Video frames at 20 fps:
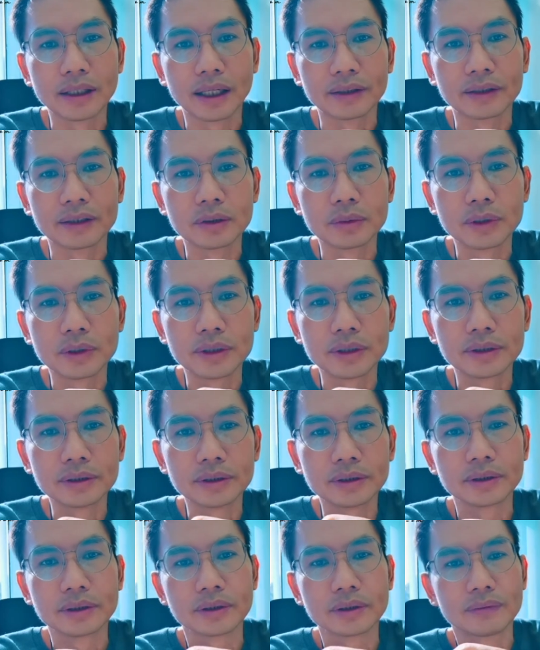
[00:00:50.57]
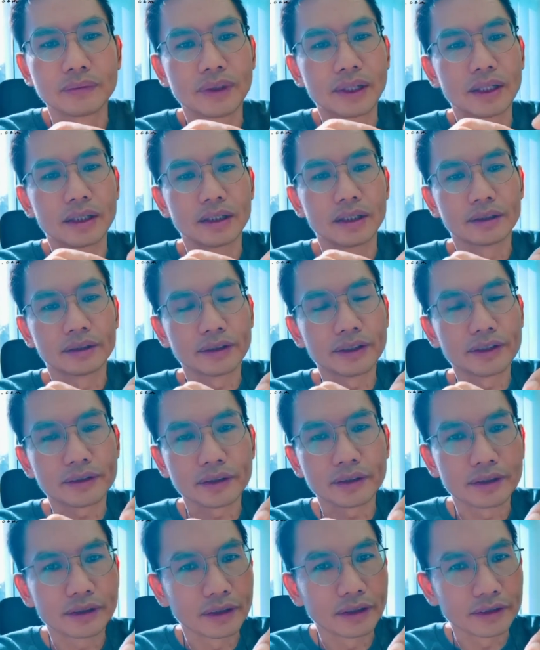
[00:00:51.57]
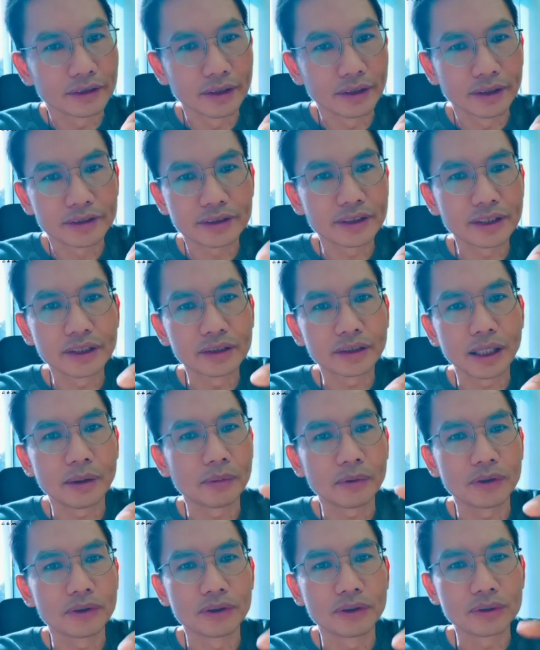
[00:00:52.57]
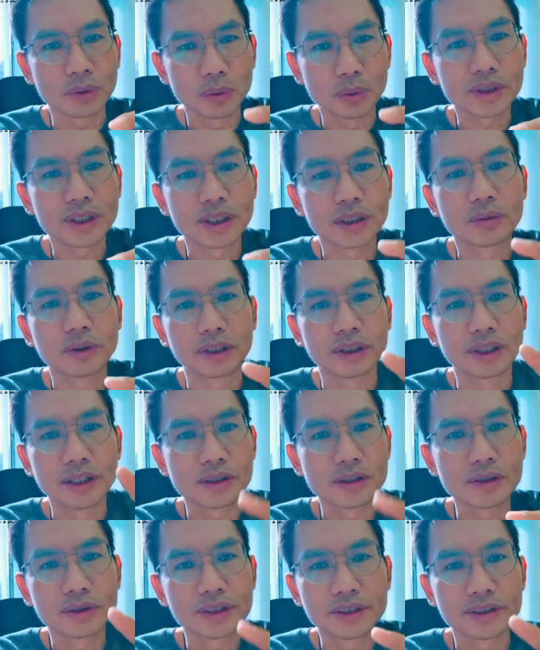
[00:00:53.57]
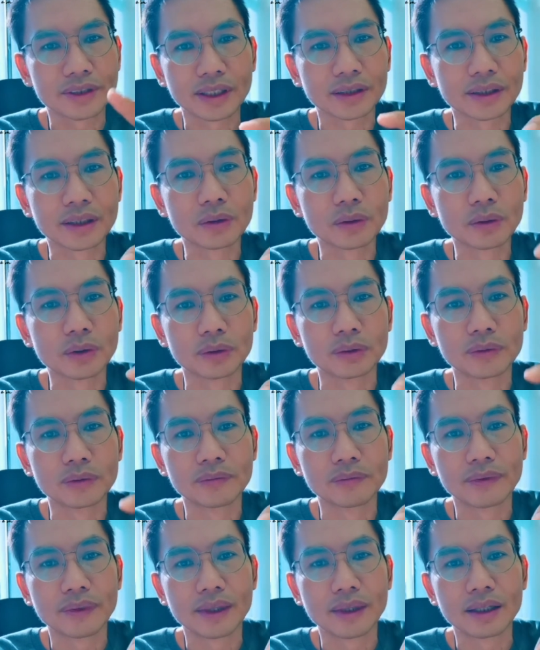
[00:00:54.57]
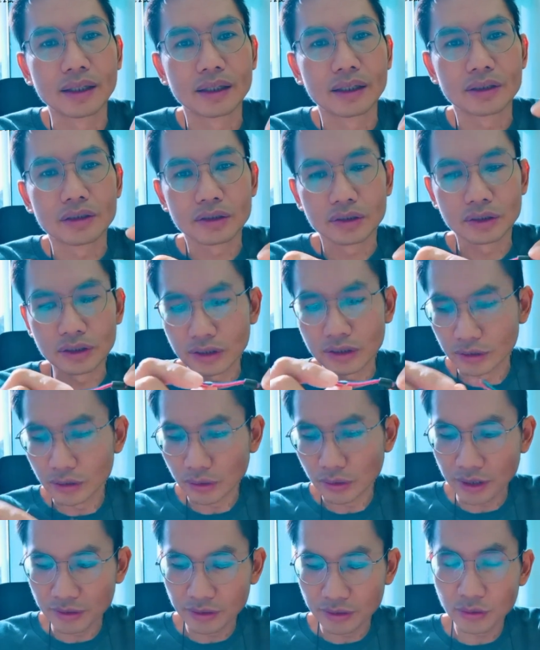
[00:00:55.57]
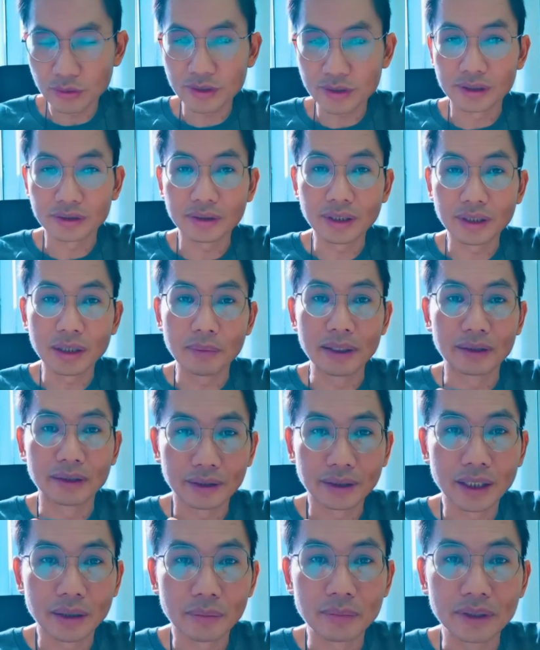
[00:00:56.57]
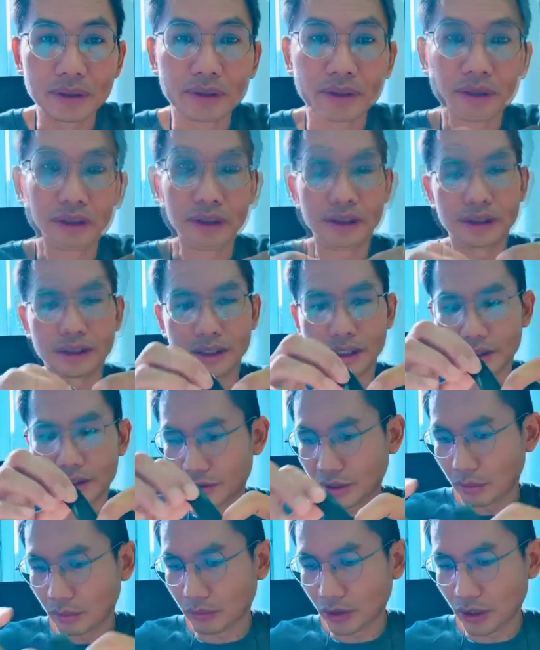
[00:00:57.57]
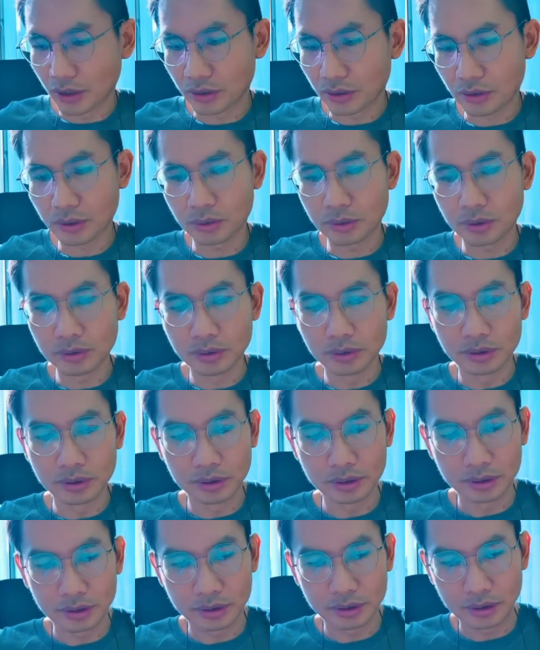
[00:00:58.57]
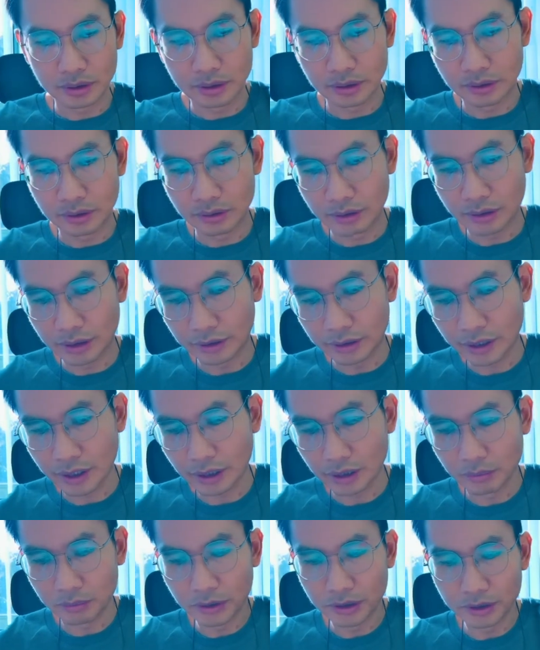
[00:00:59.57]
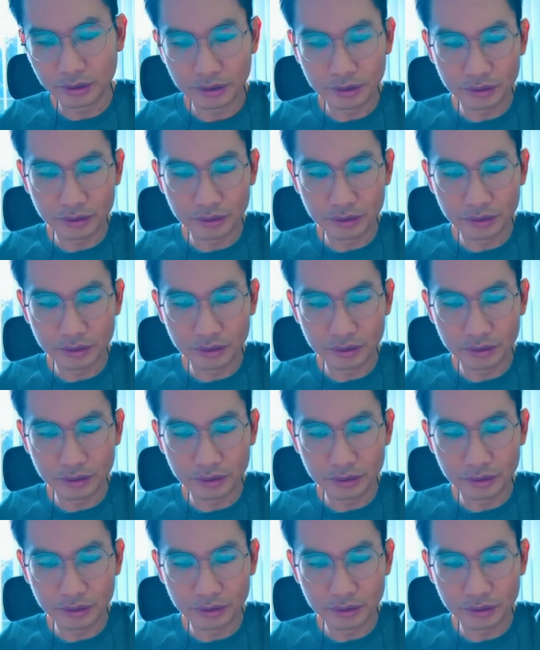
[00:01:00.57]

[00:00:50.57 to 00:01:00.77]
until here. The skin come out is okay, but actually it's nothing wrong. You can use a tape and tape it. For example, I show you. You can cut a bit.